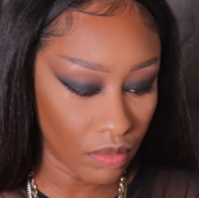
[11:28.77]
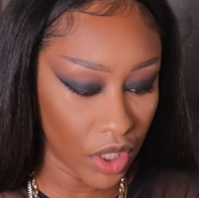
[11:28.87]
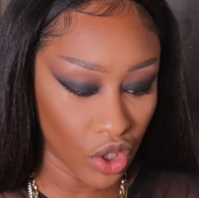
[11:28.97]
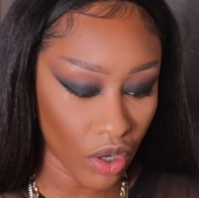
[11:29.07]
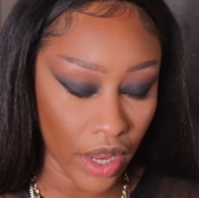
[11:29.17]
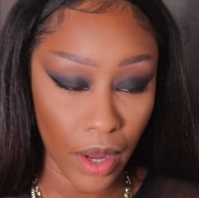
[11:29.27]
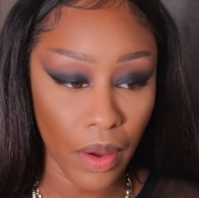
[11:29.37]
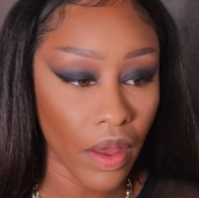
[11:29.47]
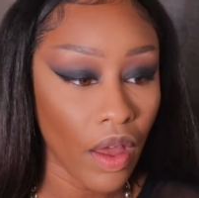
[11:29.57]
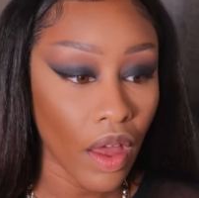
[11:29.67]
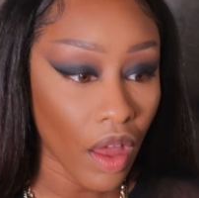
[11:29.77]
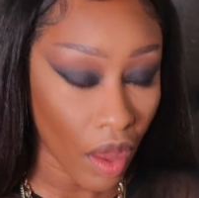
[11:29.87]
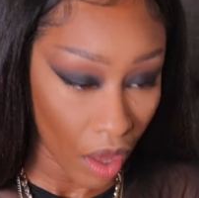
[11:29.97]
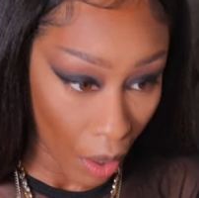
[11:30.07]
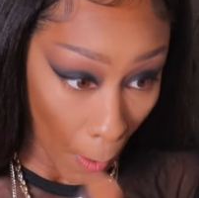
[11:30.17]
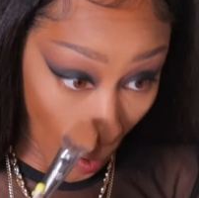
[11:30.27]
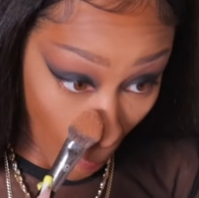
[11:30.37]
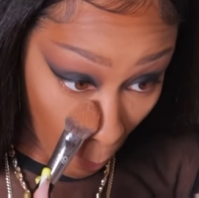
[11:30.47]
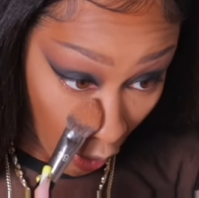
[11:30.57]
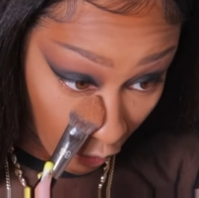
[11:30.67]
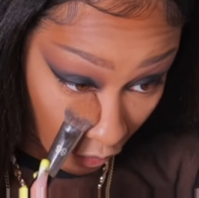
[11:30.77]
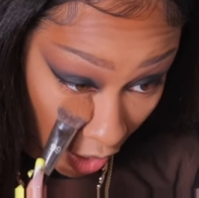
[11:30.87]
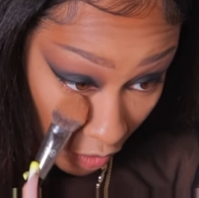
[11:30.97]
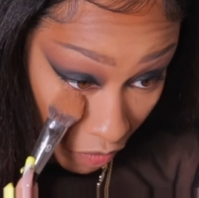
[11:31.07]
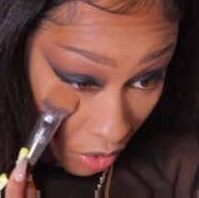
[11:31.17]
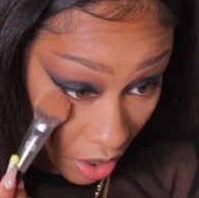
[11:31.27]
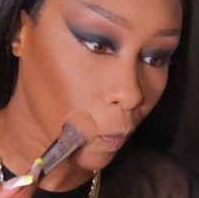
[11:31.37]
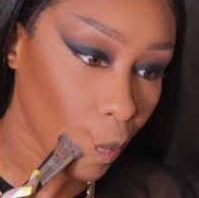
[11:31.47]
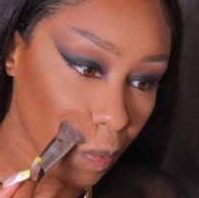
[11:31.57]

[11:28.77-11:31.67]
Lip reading: These are like my favorite.